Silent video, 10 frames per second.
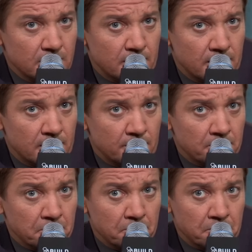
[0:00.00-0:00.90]

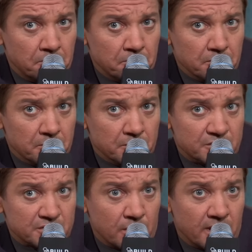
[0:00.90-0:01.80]
um,
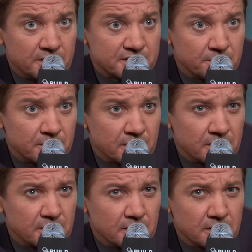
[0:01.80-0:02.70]
so I had
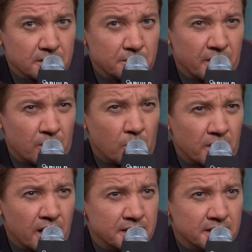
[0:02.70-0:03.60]
something. No matter
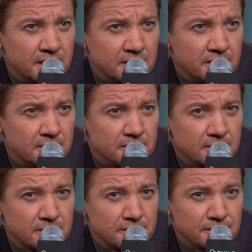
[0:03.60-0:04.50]
what I did,
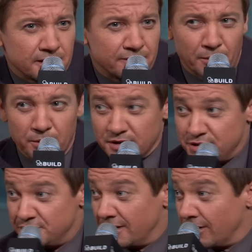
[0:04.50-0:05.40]
like if I went to
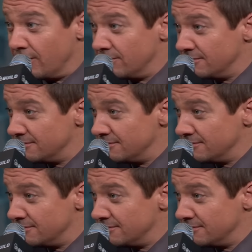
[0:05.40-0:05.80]
jail,